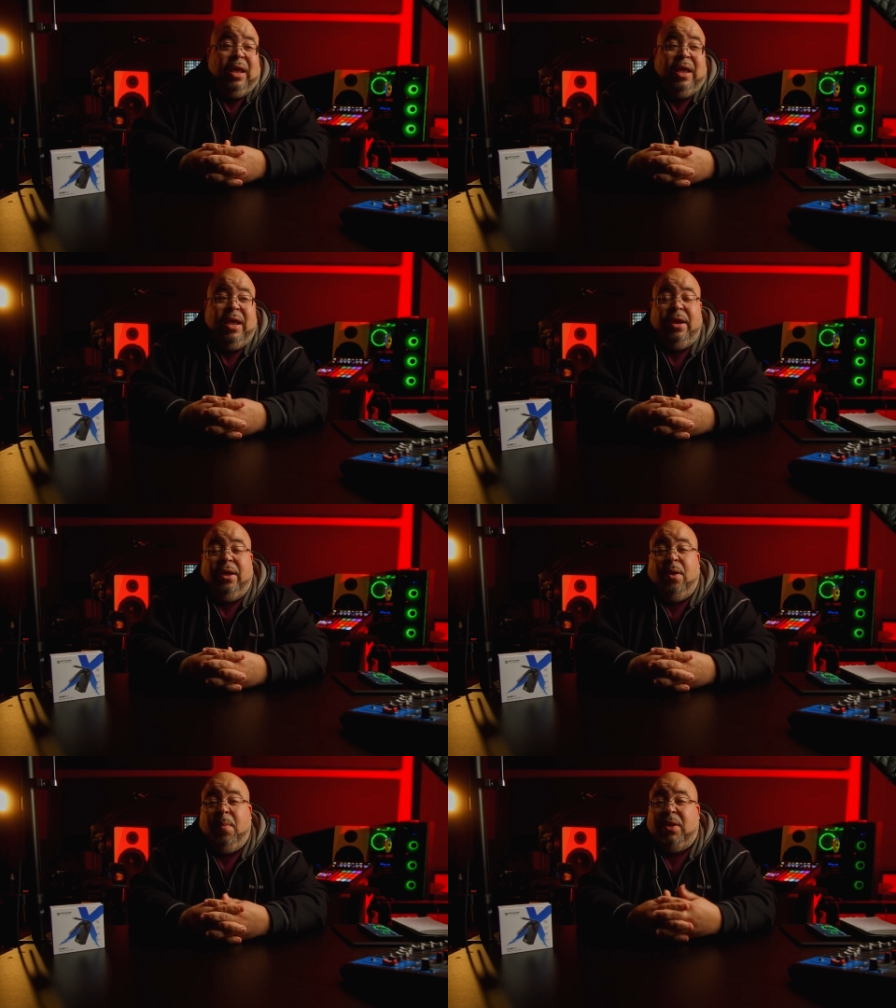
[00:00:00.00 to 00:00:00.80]
And
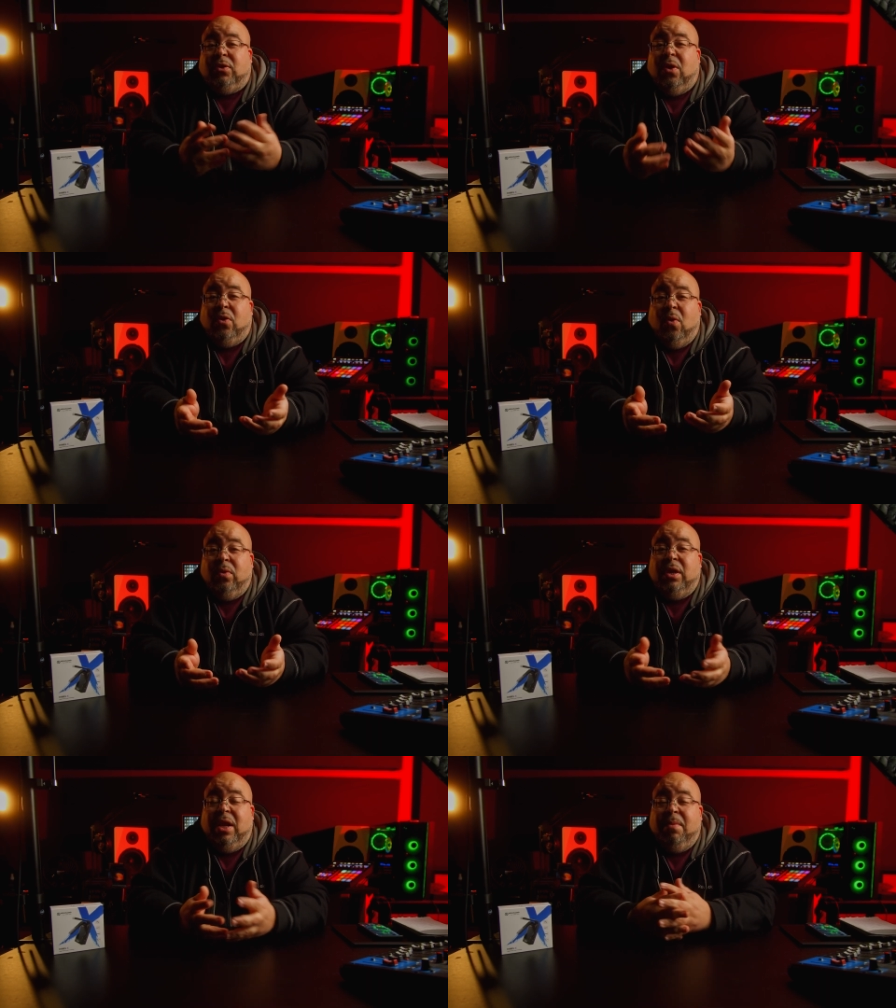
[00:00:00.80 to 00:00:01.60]
um, I saw the
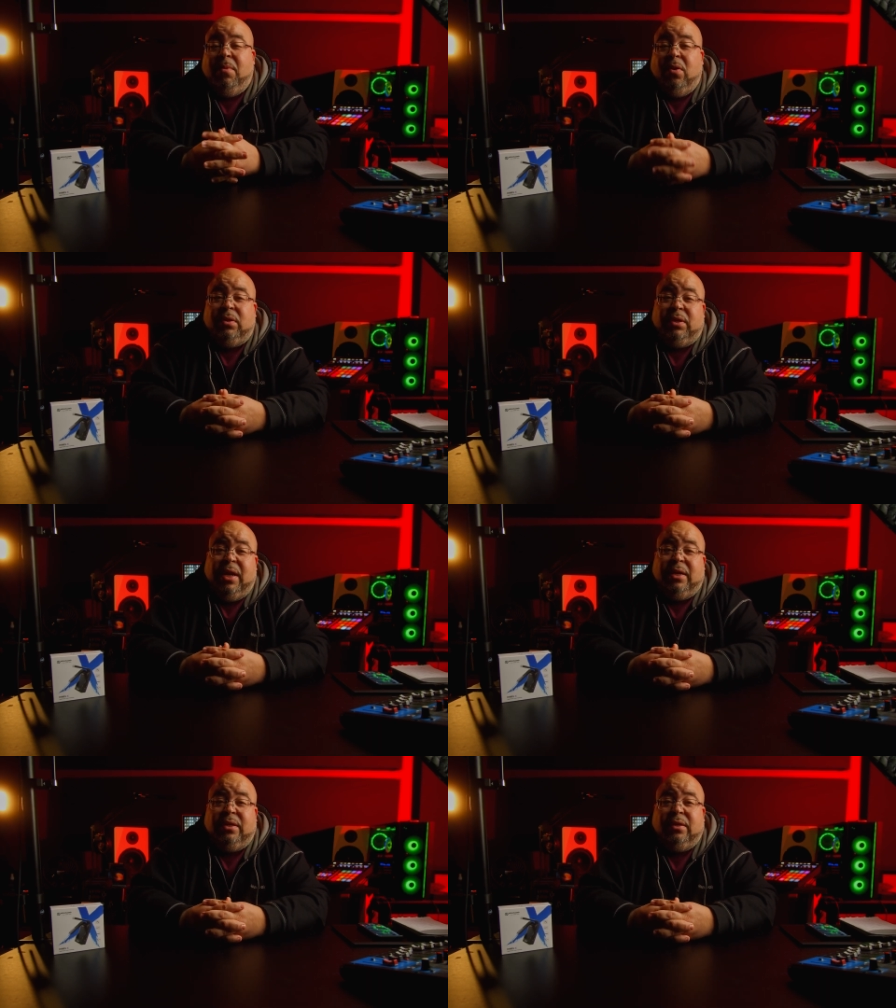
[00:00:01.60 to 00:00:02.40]
Hollyland Mars
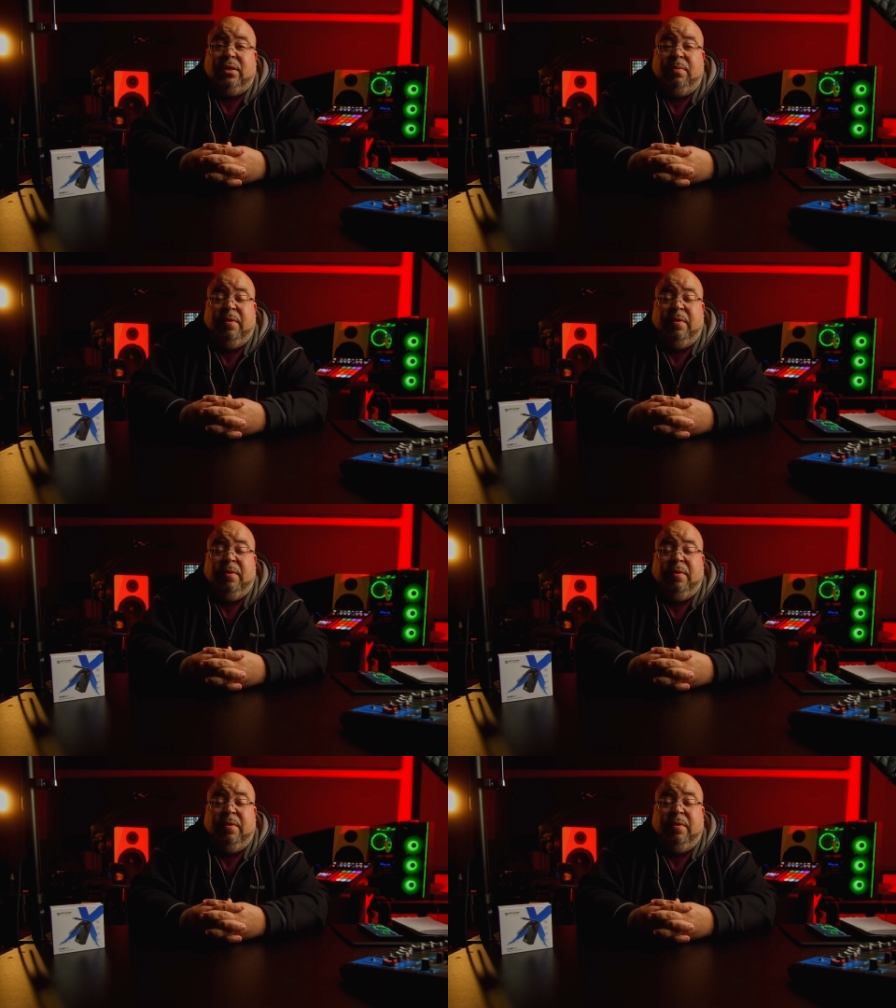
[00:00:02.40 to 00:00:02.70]
X.